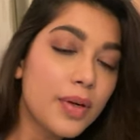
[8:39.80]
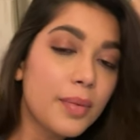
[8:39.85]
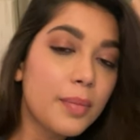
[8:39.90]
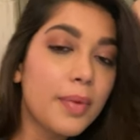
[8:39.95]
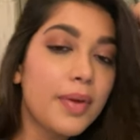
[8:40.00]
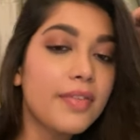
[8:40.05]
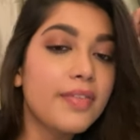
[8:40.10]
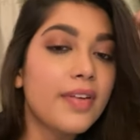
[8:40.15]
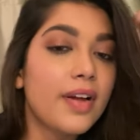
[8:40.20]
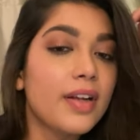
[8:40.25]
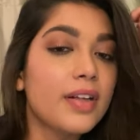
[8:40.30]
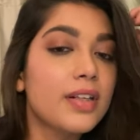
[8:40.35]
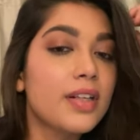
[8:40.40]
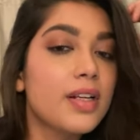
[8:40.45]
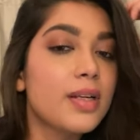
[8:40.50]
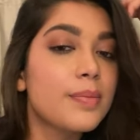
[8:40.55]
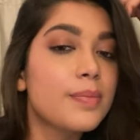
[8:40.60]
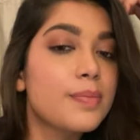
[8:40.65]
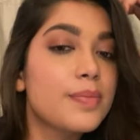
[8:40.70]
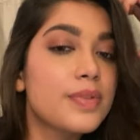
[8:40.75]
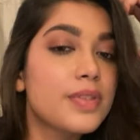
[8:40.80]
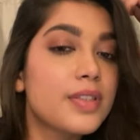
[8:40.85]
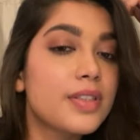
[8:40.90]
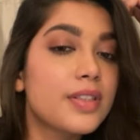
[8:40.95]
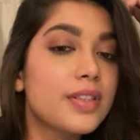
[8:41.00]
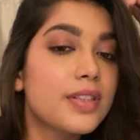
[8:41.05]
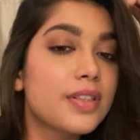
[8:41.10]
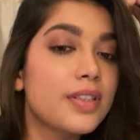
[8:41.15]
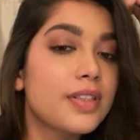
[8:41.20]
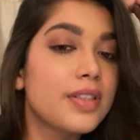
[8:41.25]
One of my fan
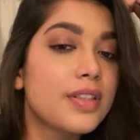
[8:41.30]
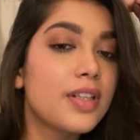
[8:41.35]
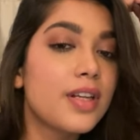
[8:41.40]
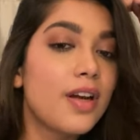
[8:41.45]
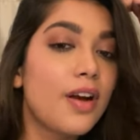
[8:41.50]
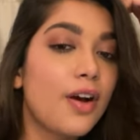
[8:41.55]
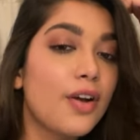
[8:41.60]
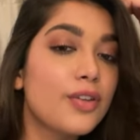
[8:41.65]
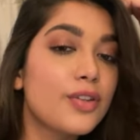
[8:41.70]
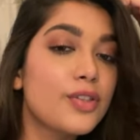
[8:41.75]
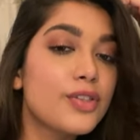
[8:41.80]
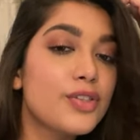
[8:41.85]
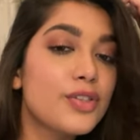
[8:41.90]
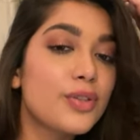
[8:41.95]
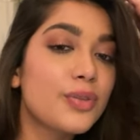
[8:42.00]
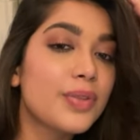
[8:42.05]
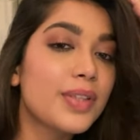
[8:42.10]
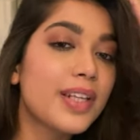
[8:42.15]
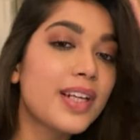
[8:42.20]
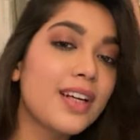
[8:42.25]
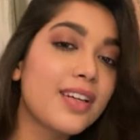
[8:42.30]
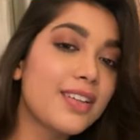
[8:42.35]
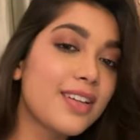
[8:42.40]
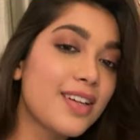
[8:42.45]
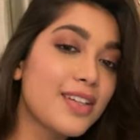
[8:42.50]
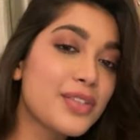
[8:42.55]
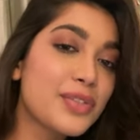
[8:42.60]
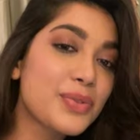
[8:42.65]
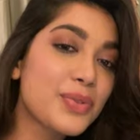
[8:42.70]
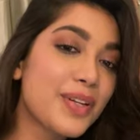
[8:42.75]
clubs
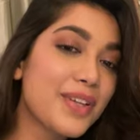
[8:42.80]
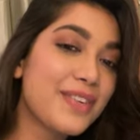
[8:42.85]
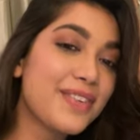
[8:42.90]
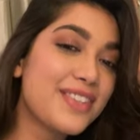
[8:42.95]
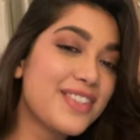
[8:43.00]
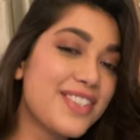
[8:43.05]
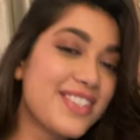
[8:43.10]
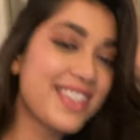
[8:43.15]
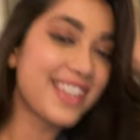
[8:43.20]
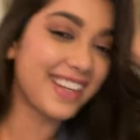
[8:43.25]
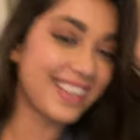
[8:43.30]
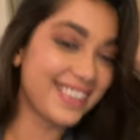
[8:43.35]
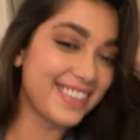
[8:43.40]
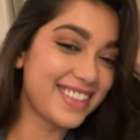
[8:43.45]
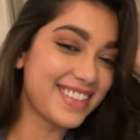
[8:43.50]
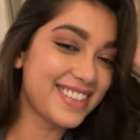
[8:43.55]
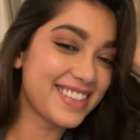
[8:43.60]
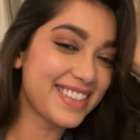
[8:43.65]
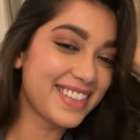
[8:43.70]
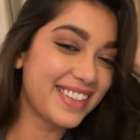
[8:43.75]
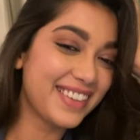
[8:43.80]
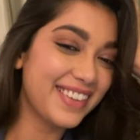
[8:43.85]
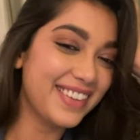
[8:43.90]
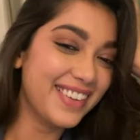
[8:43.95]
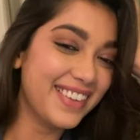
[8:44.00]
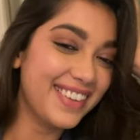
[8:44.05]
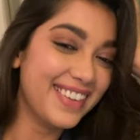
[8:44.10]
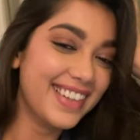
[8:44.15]
_Digangana Suryavanshi_